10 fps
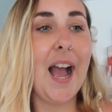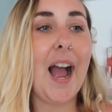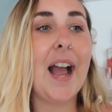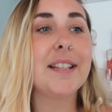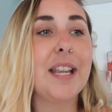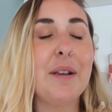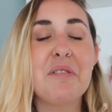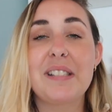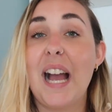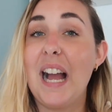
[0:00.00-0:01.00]
and it
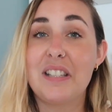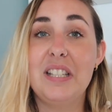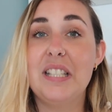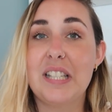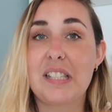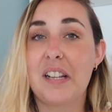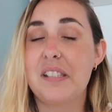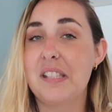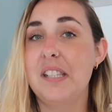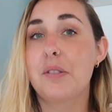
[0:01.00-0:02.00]
was actually
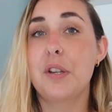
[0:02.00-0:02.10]
disgusting.